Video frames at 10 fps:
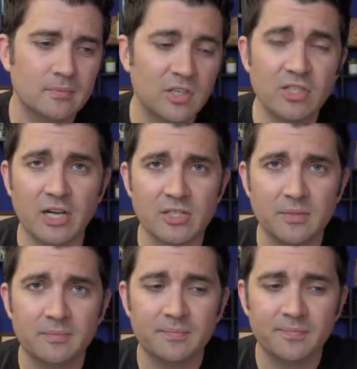
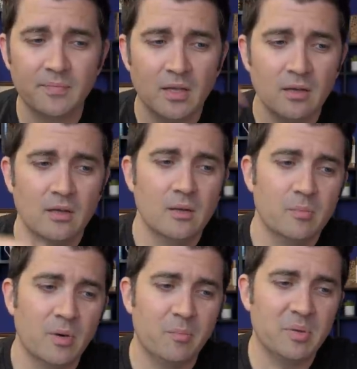adjust.
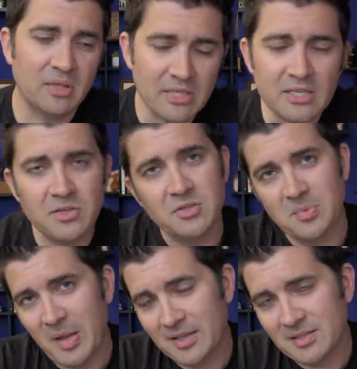But please use
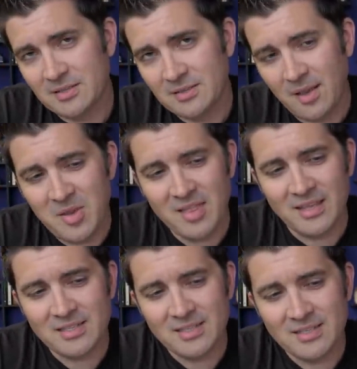your pens. I mean,
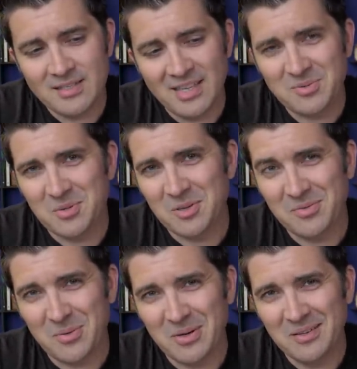that's that's what they're
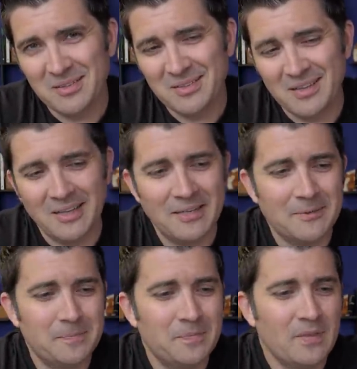for.
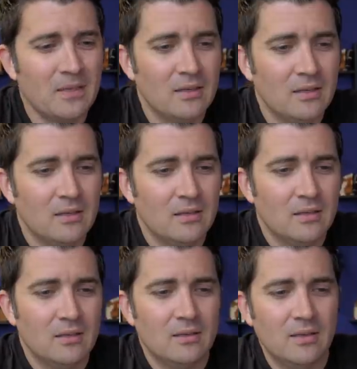Um,
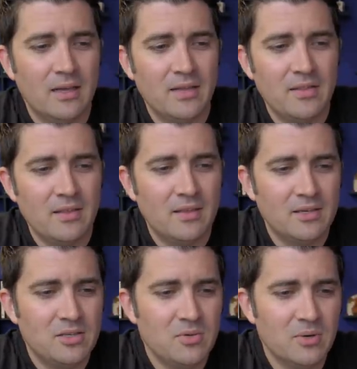and I think
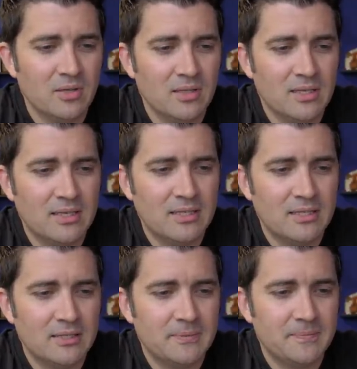that you will
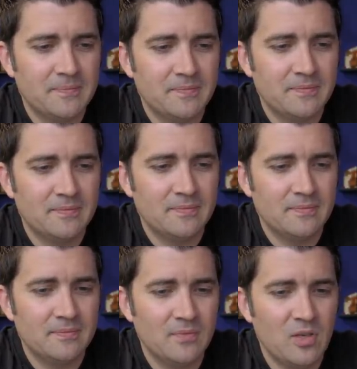uh,
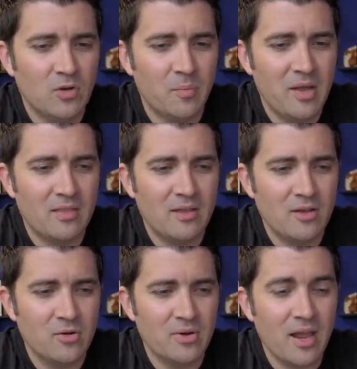you'll make the
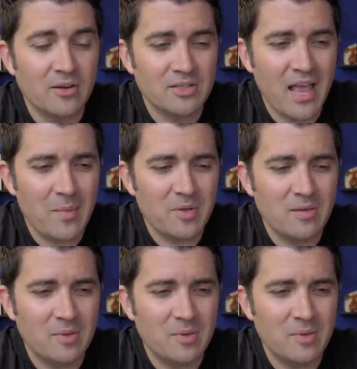creators happy,